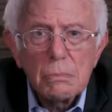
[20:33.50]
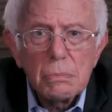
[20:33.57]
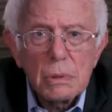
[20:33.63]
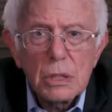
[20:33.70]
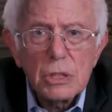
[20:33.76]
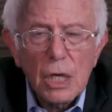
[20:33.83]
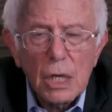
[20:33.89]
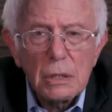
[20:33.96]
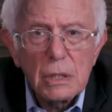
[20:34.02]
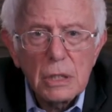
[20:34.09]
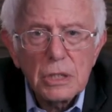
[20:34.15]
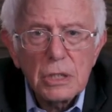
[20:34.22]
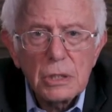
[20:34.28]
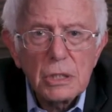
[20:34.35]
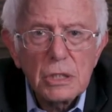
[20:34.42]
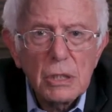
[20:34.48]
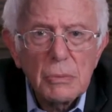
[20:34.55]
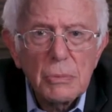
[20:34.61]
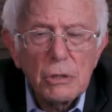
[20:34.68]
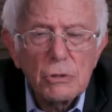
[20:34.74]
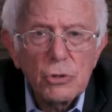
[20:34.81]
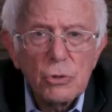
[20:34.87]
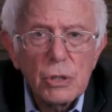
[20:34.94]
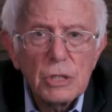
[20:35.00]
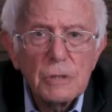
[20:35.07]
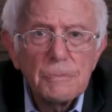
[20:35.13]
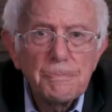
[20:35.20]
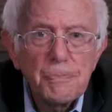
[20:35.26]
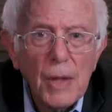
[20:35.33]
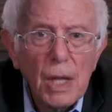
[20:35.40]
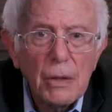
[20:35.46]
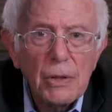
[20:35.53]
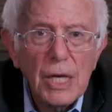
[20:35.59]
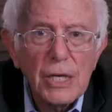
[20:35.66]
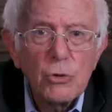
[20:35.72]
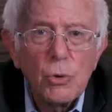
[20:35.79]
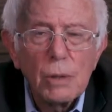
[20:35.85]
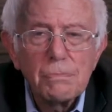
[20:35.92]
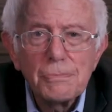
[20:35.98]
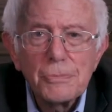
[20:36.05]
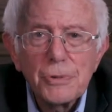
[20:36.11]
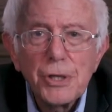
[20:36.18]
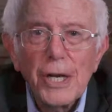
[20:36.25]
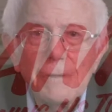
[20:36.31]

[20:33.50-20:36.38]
decide to listen to some of those songs. Thank you all. Good